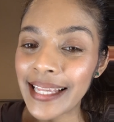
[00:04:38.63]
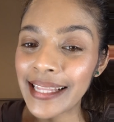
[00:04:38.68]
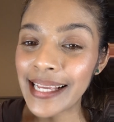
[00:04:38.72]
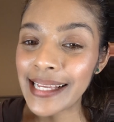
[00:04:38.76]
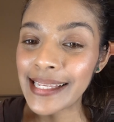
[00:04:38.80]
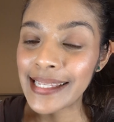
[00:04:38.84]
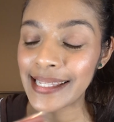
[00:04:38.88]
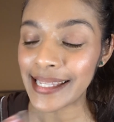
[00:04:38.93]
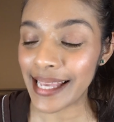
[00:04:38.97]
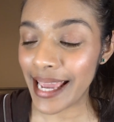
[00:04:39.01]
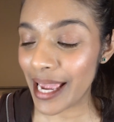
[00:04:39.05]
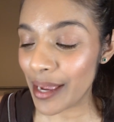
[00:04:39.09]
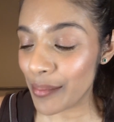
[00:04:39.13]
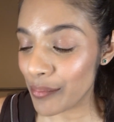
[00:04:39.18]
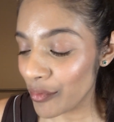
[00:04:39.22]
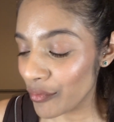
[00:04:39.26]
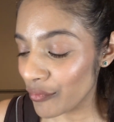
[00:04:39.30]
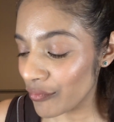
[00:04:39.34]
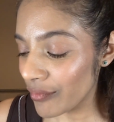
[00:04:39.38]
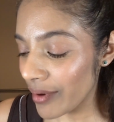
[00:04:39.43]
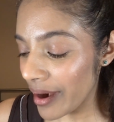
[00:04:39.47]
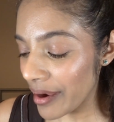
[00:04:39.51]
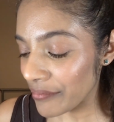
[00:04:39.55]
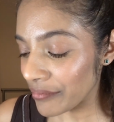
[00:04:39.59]
that same
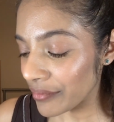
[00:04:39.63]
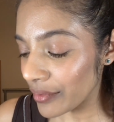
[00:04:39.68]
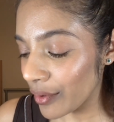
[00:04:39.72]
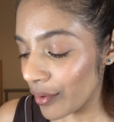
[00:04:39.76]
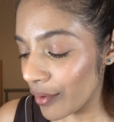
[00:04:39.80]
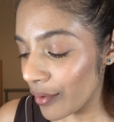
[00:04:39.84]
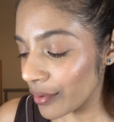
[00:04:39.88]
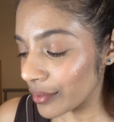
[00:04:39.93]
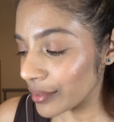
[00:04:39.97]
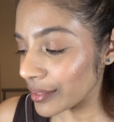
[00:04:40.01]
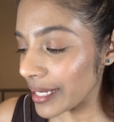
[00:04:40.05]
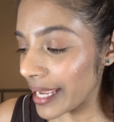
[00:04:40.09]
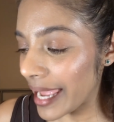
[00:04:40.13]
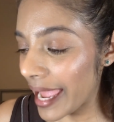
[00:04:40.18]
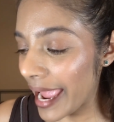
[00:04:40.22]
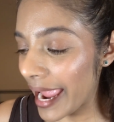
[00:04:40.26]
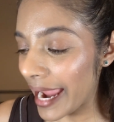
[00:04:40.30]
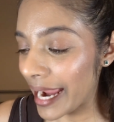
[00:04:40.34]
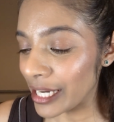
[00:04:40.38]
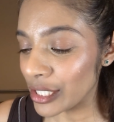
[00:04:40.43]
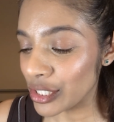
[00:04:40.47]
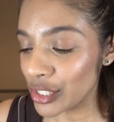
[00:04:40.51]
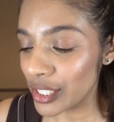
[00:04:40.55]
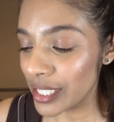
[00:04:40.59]
Revlon
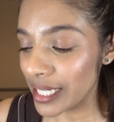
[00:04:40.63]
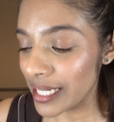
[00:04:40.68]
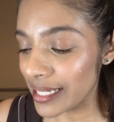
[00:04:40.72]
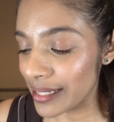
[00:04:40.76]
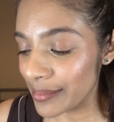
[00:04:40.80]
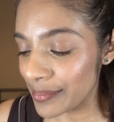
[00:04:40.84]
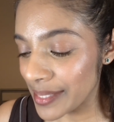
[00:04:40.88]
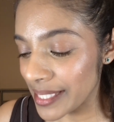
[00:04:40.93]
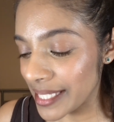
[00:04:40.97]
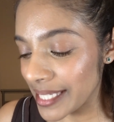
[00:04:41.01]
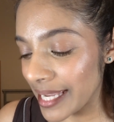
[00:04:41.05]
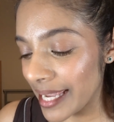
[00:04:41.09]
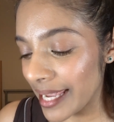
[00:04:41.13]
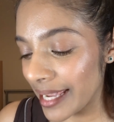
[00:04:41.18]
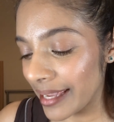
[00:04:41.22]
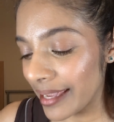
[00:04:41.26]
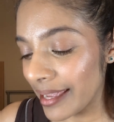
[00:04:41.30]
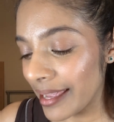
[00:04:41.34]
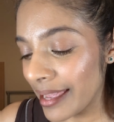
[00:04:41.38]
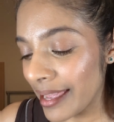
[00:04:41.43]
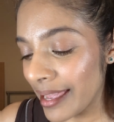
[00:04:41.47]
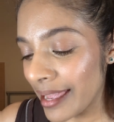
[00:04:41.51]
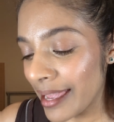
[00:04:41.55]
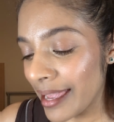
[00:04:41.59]
HD lipstick
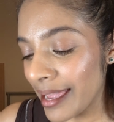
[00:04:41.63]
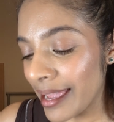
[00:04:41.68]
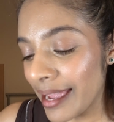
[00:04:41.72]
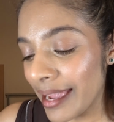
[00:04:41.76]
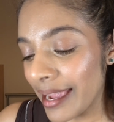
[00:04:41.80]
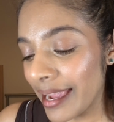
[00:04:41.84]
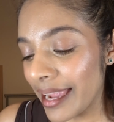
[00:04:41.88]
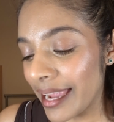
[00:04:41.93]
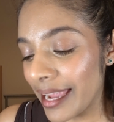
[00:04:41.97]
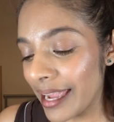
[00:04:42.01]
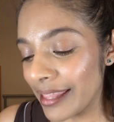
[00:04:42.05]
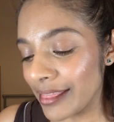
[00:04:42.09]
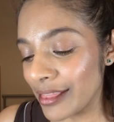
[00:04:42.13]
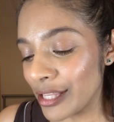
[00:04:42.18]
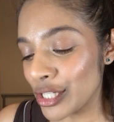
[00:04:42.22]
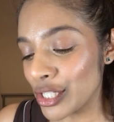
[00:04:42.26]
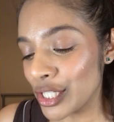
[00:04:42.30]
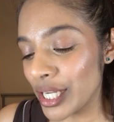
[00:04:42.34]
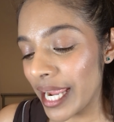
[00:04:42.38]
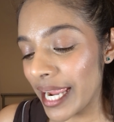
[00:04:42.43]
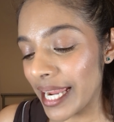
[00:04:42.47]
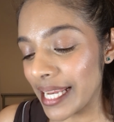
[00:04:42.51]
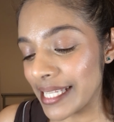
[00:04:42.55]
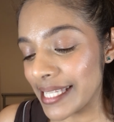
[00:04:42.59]
in the
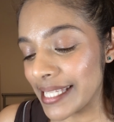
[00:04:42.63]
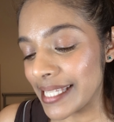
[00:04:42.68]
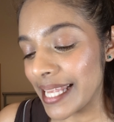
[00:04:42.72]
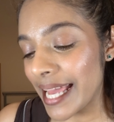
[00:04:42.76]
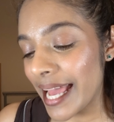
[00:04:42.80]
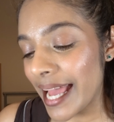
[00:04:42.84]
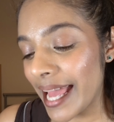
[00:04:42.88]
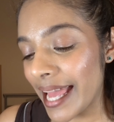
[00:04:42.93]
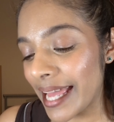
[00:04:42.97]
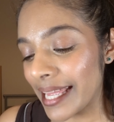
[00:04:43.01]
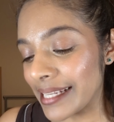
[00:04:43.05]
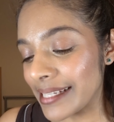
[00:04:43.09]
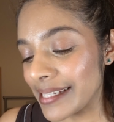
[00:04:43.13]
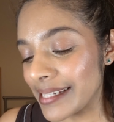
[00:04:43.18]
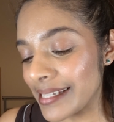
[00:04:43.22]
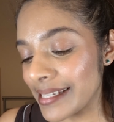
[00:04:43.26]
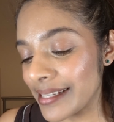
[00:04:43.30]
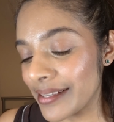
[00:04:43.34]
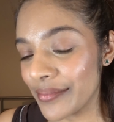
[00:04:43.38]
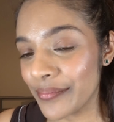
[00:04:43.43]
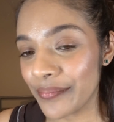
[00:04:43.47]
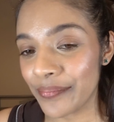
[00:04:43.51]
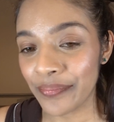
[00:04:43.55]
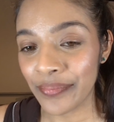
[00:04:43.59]
shade Sand
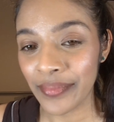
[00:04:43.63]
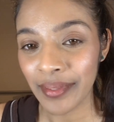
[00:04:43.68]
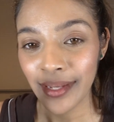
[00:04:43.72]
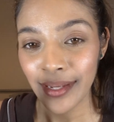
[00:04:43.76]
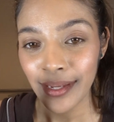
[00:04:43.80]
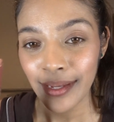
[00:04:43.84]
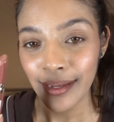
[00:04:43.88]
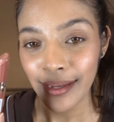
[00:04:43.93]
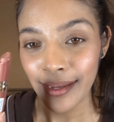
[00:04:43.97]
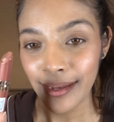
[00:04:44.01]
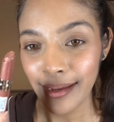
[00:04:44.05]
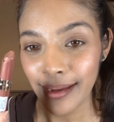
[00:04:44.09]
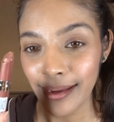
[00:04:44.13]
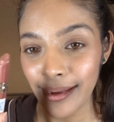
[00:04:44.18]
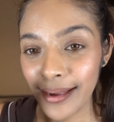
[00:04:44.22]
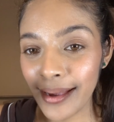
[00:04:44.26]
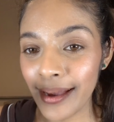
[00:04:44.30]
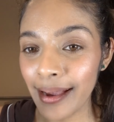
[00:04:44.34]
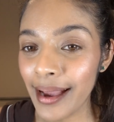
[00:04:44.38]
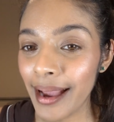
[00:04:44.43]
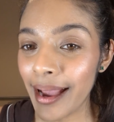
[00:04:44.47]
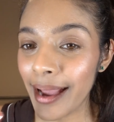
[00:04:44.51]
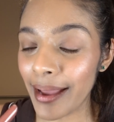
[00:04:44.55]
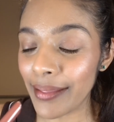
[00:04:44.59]

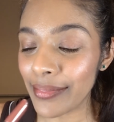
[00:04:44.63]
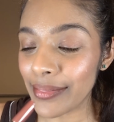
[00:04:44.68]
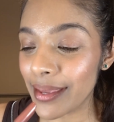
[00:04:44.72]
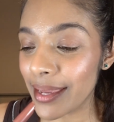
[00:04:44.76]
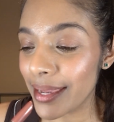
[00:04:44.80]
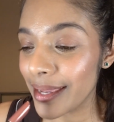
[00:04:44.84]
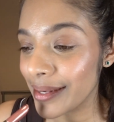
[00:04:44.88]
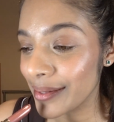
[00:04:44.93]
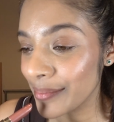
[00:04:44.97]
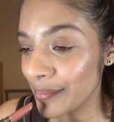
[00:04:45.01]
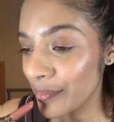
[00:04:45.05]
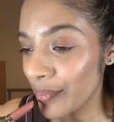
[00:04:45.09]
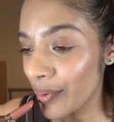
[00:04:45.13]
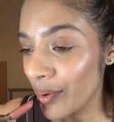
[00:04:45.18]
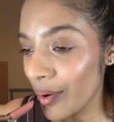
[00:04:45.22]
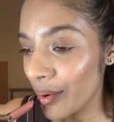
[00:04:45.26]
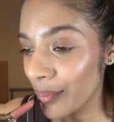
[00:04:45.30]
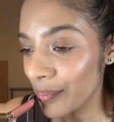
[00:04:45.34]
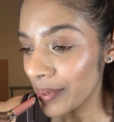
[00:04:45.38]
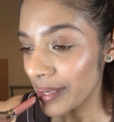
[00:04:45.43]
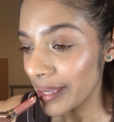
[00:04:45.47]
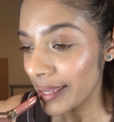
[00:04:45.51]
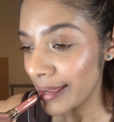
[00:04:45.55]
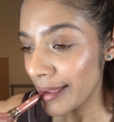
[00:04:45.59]
and then
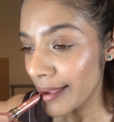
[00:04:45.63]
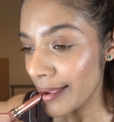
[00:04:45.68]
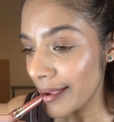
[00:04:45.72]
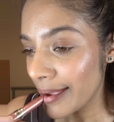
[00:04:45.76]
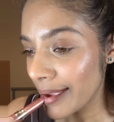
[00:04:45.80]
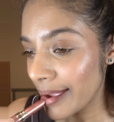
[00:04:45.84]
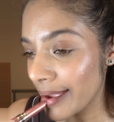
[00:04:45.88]
pop it